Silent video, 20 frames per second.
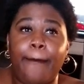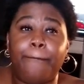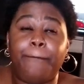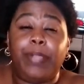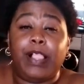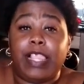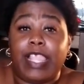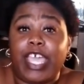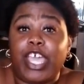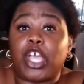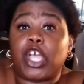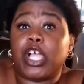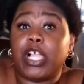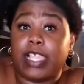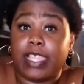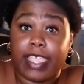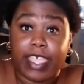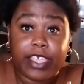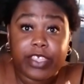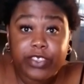plant
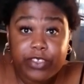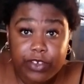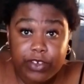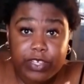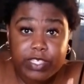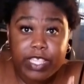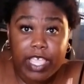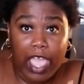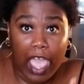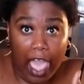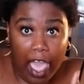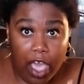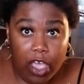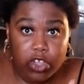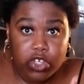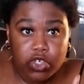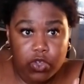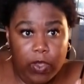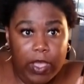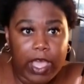collectors, like
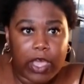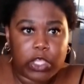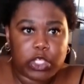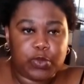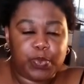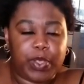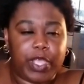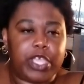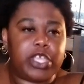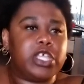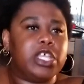actual house plant